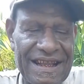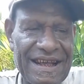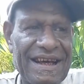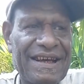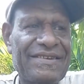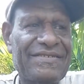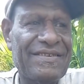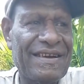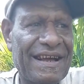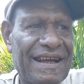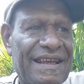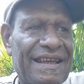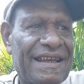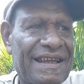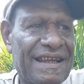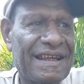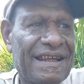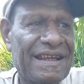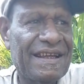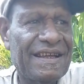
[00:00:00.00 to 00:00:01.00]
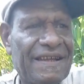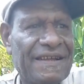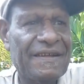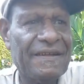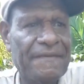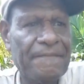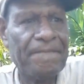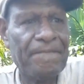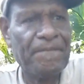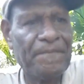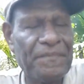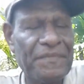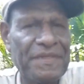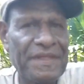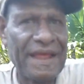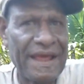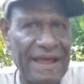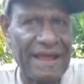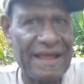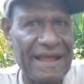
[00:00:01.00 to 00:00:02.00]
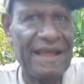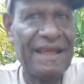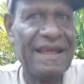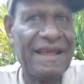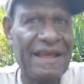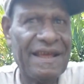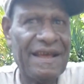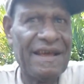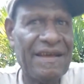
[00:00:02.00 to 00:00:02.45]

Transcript: So they will understand when the tourists go in and they see.